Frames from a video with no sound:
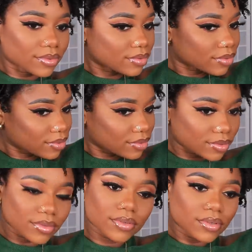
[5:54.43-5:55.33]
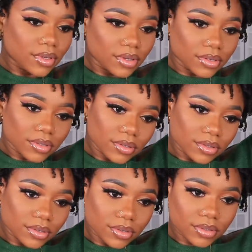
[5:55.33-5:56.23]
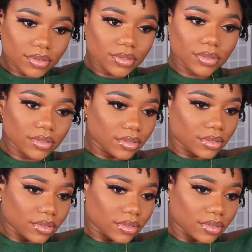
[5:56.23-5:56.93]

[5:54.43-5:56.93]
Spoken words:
Like, the shrinkage is real, okay?